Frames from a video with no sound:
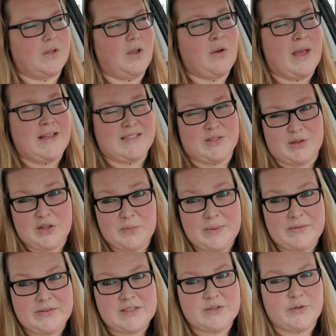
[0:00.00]
Okay, so a little bit
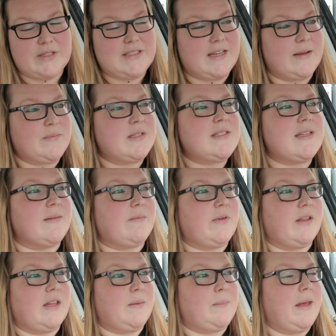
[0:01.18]
of a story time since I'm
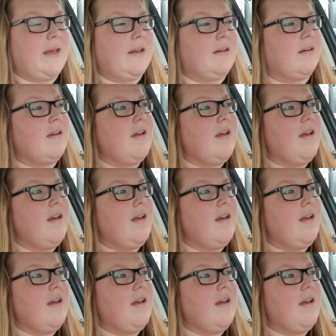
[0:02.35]
feeling pain.